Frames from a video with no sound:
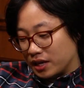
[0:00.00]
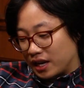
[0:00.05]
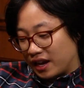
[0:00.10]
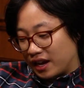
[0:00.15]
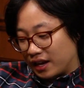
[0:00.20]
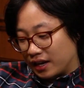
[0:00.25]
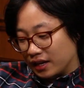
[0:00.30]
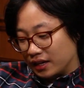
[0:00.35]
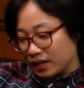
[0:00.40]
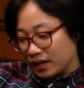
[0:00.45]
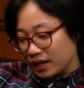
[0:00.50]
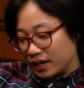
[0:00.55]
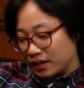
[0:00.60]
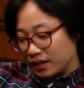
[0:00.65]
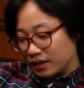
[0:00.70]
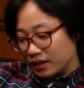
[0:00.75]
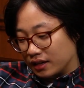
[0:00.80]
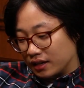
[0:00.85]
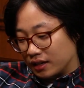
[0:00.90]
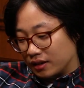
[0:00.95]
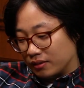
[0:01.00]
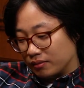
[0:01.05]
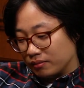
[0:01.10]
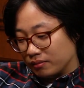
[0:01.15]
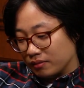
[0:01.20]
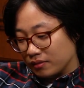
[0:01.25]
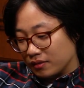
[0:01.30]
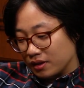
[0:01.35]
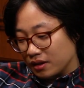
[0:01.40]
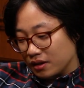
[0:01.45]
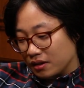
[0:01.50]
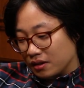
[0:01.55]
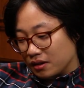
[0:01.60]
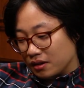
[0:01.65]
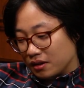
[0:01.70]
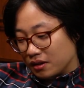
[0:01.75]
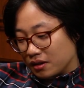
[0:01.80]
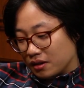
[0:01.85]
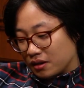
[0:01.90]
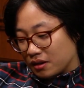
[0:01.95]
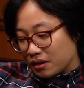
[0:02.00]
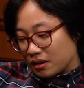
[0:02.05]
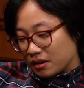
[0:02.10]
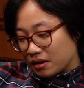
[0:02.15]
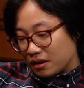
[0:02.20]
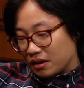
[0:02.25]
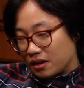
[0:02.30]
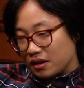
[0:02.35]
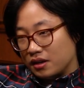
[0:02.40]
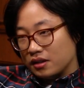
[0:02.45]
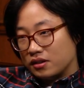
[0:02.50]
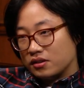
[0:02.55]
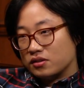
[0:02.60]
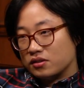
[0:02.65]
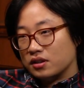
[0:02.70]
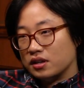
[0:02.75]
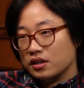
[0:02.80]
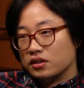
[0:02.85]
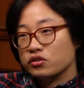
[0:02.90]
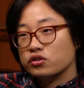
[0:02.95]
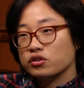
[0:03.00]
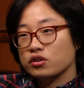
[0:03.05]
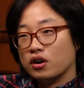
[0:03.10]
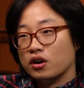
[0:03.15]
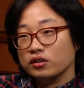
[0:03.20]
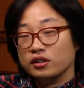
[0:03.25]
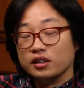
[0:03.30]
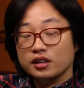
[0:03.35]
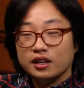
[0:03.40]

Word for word: egg, and um, it's it's salty.